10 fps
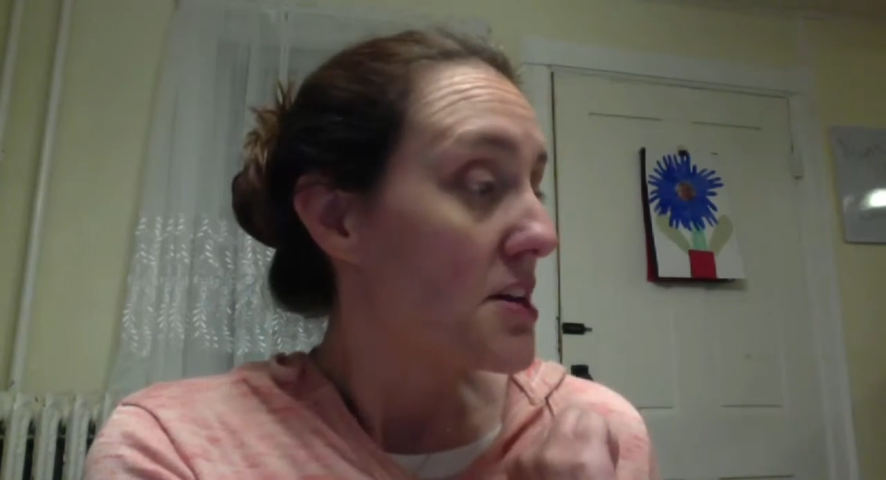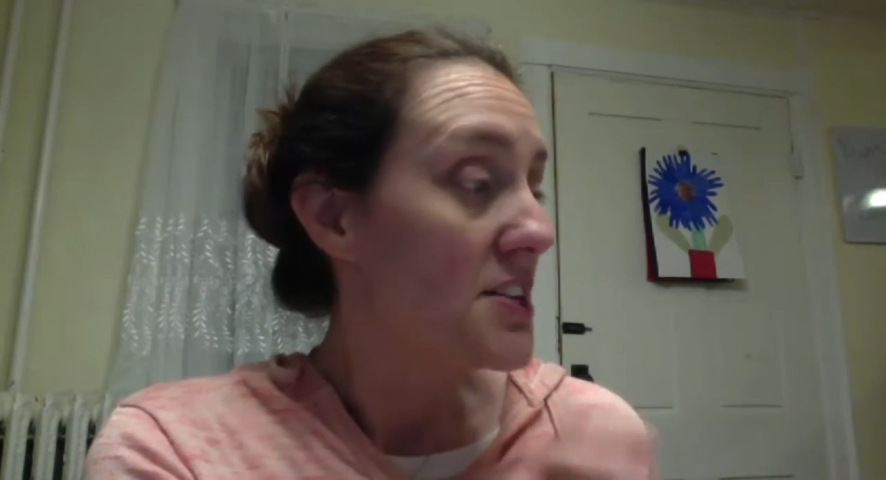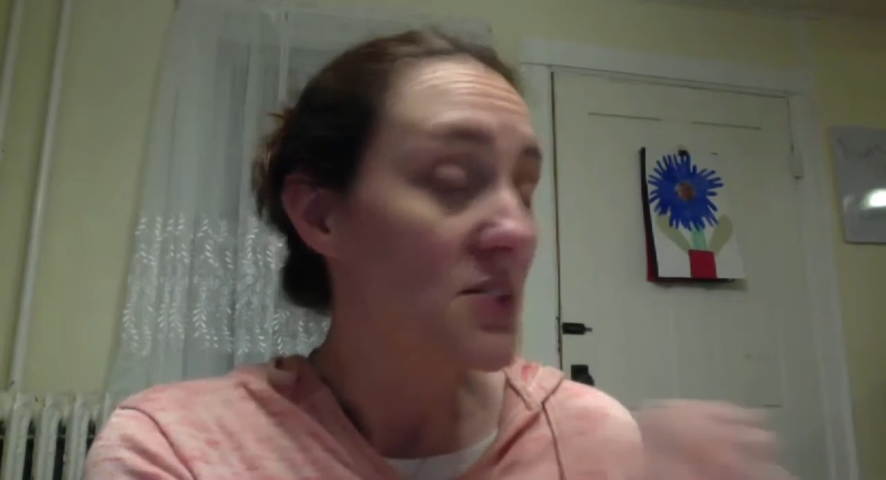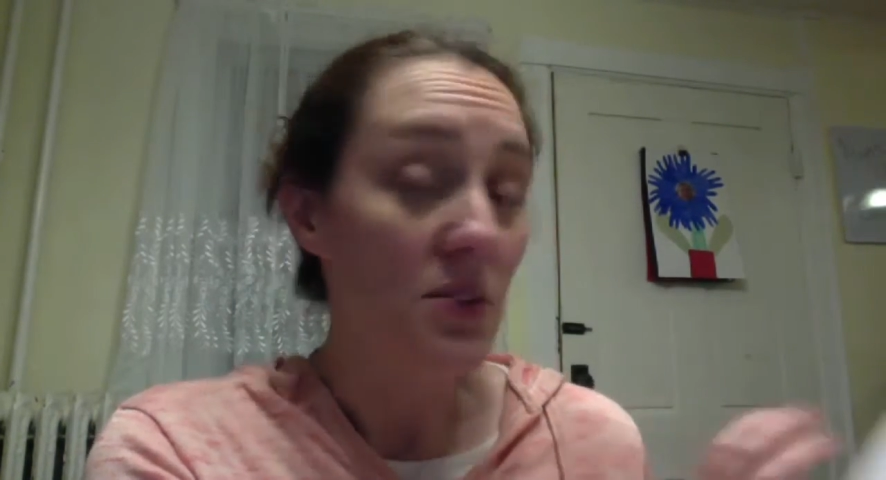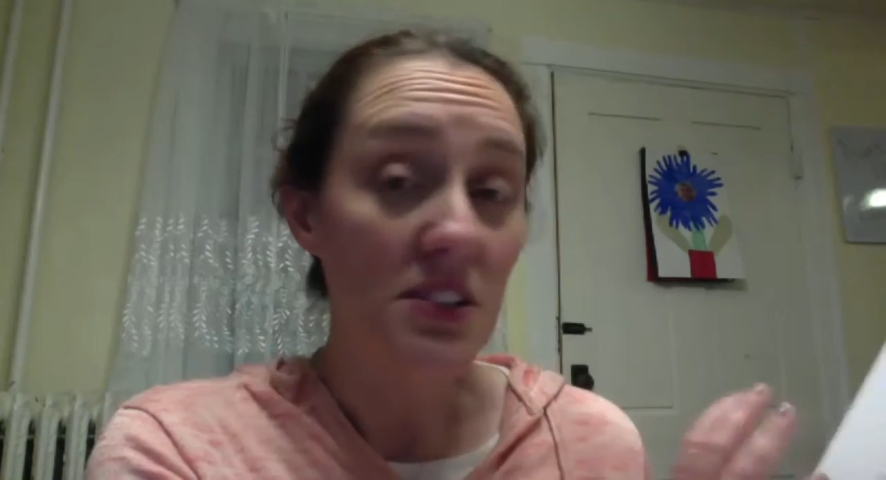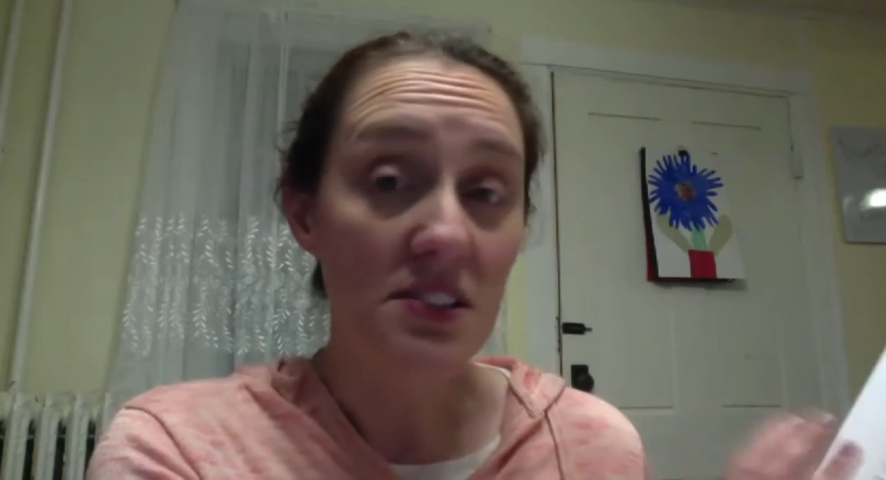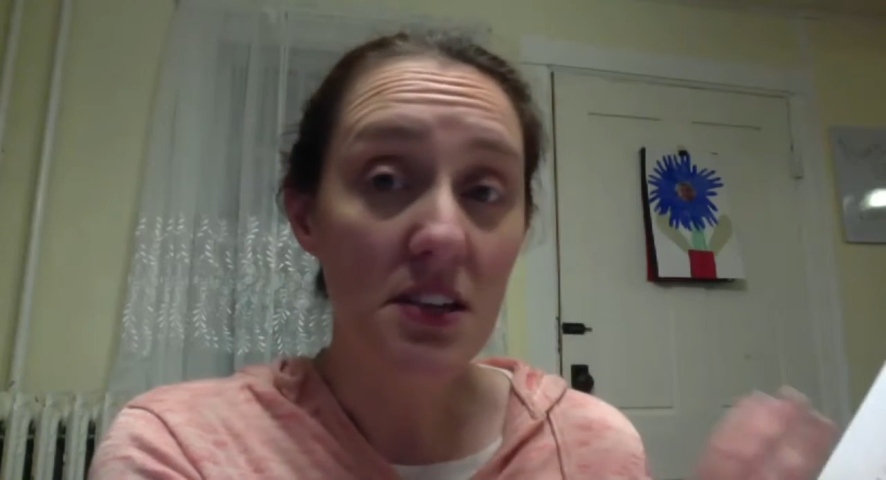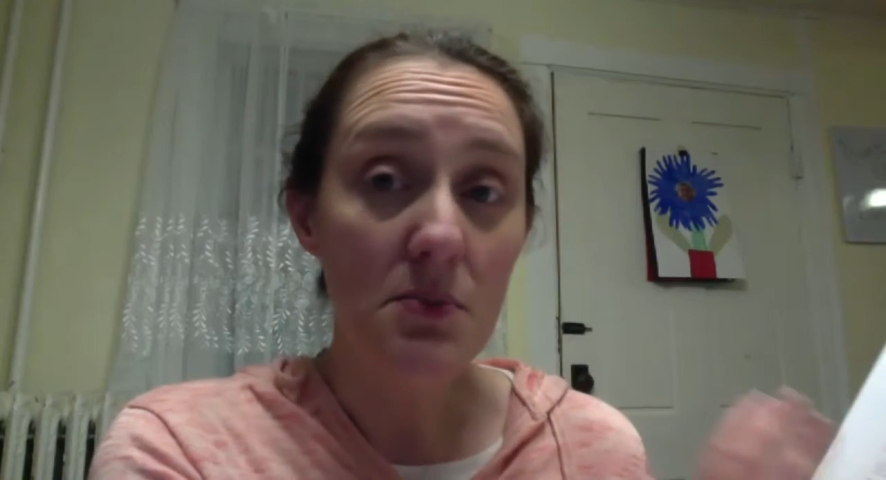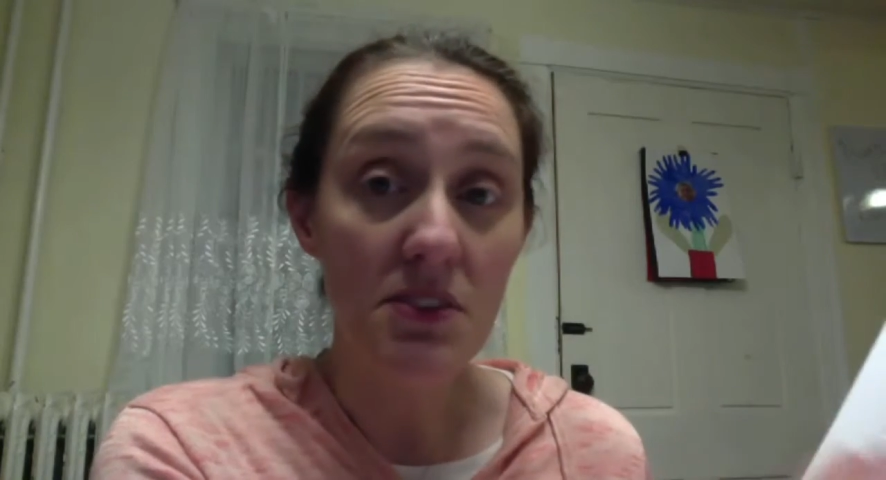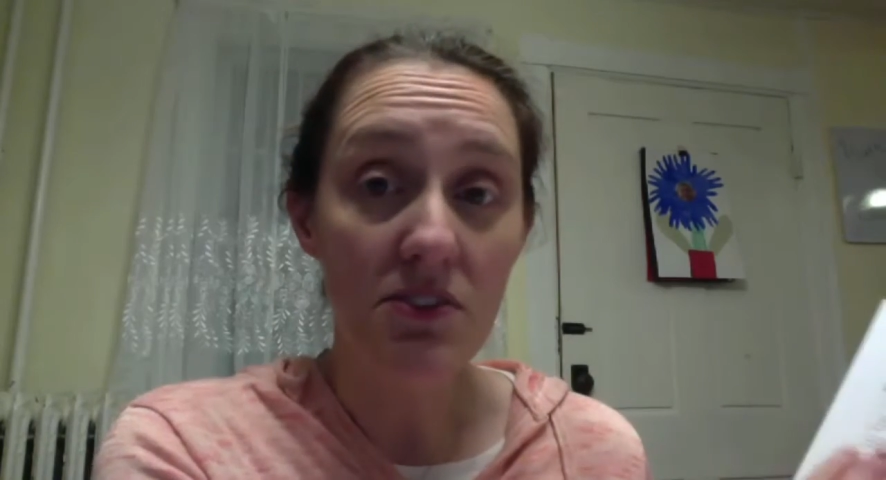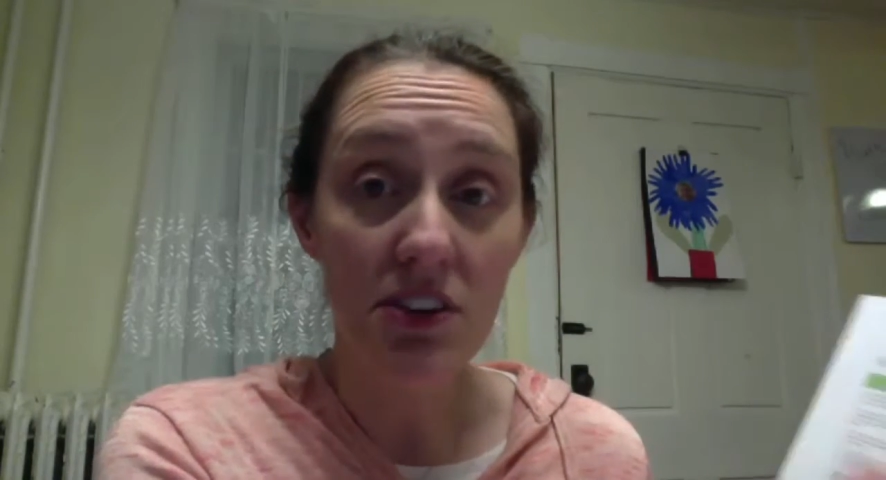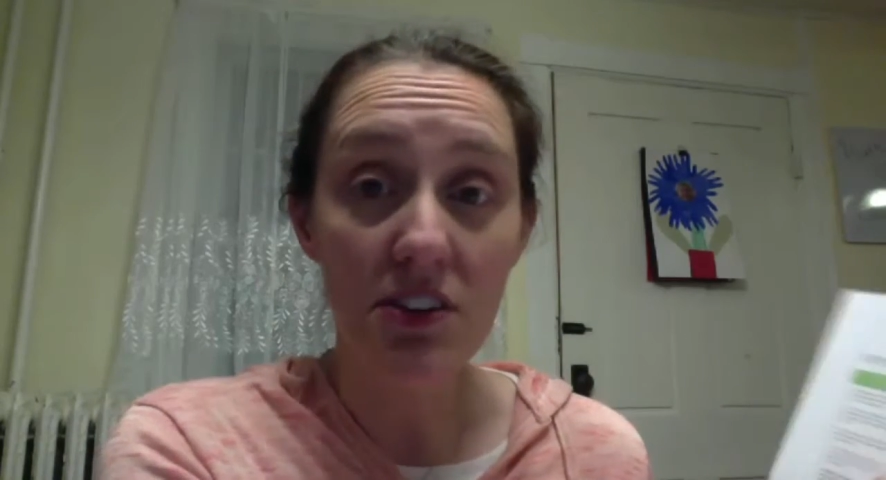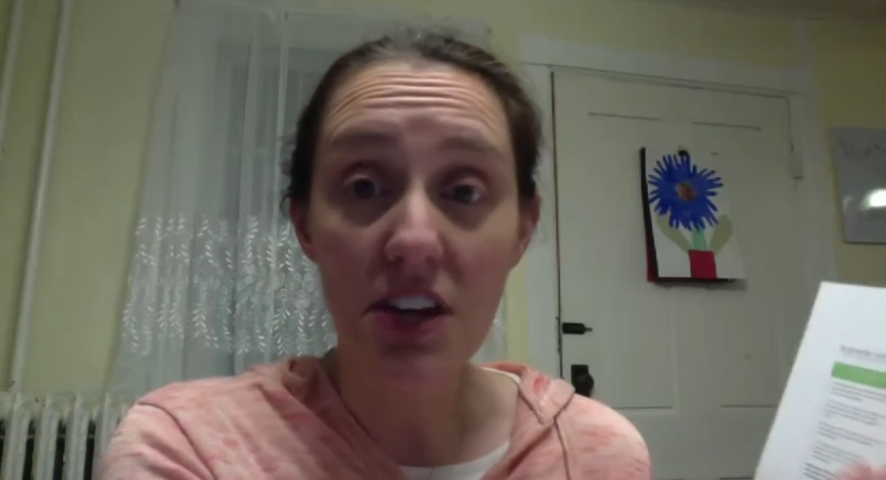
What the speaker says: So this can be very